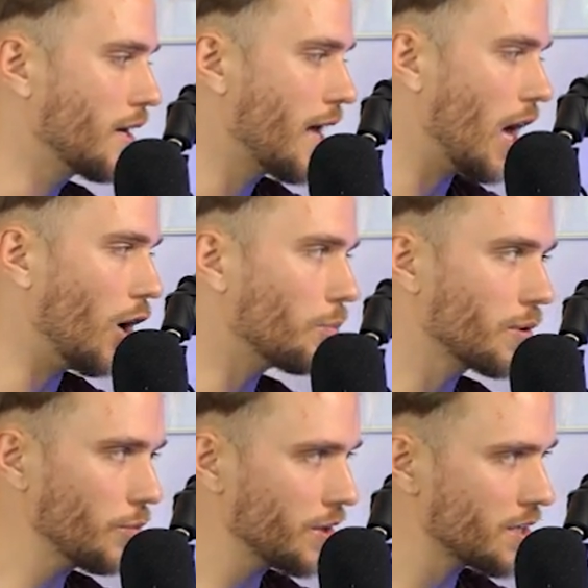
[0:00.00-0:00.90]

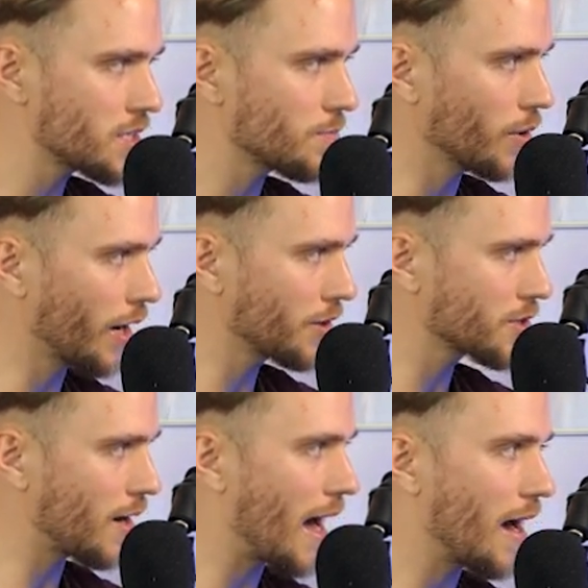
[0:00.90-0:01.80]
helping with this, but I
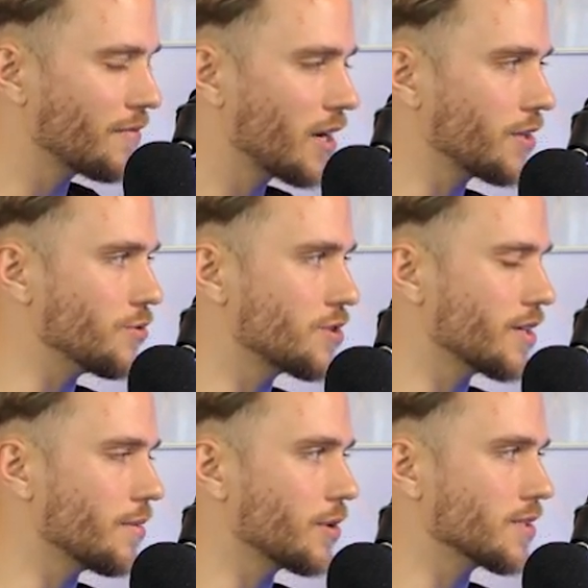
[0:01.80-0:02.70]
also have not used it
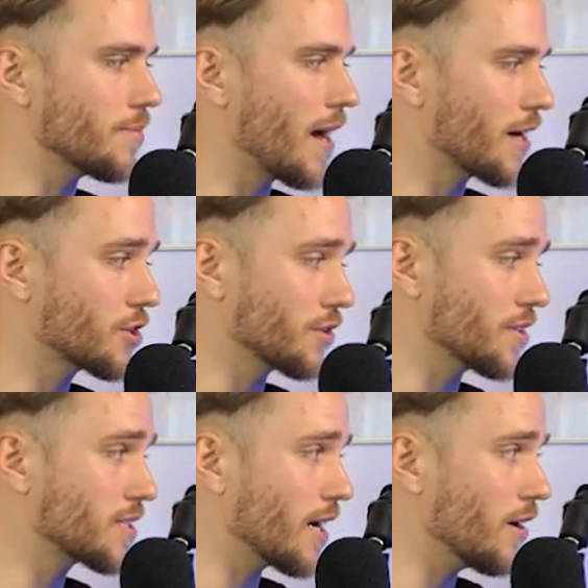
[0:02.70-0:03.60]
yet because I'm actually
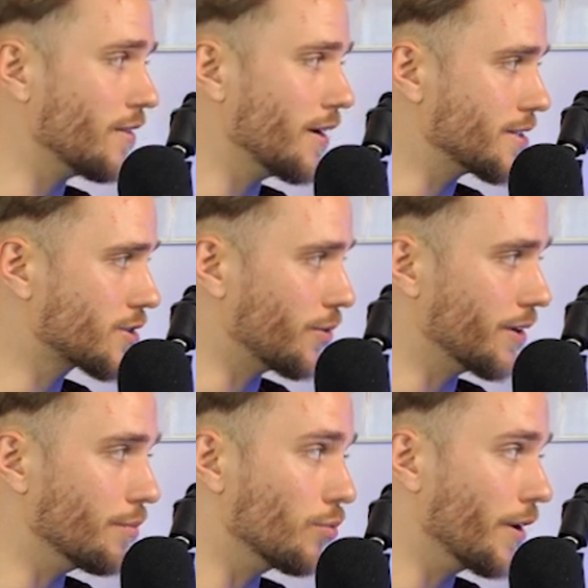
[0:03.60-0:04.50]
scared that it's going
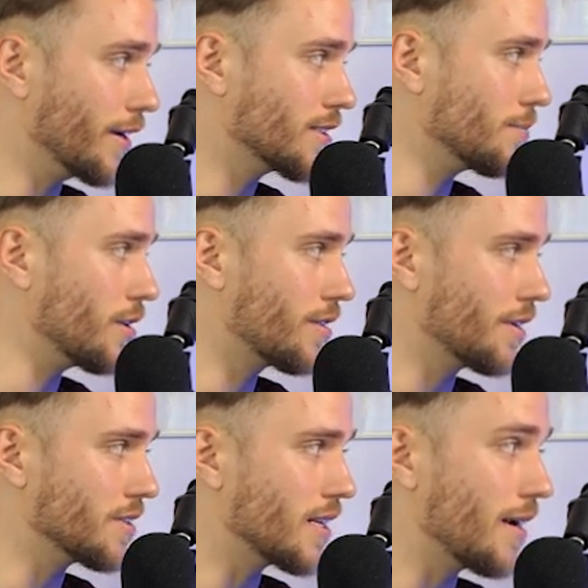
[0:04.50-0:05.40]
to break some of the
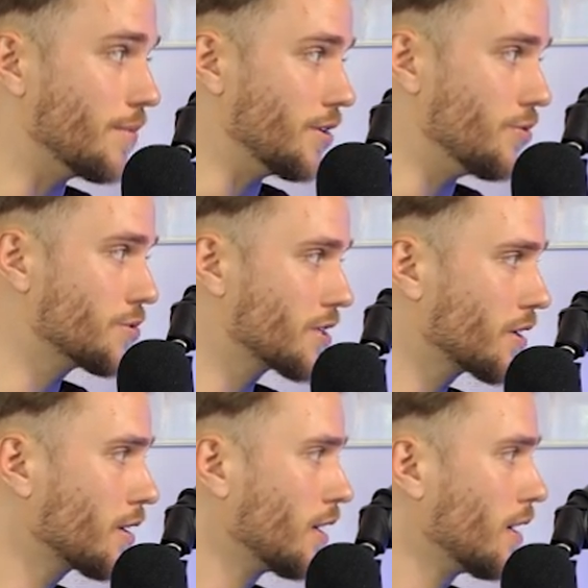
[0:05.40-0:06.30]
things that I've been
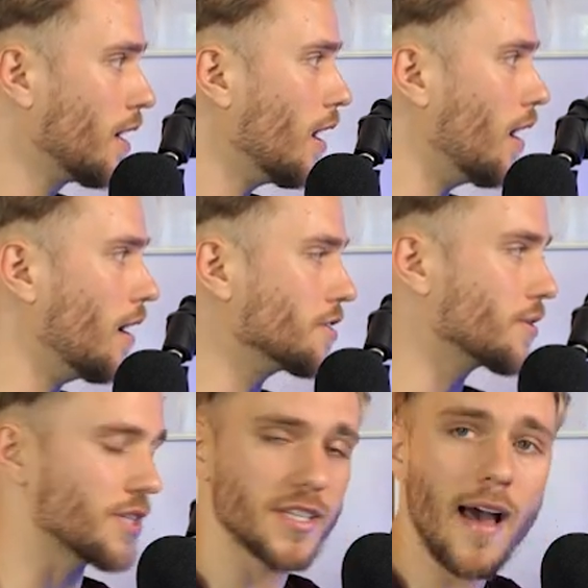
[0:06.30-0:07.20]
using.
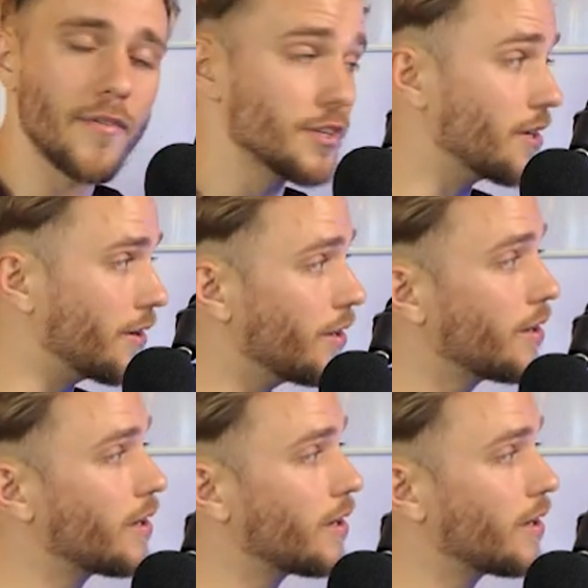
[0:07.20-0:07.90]
So I just haven't done it.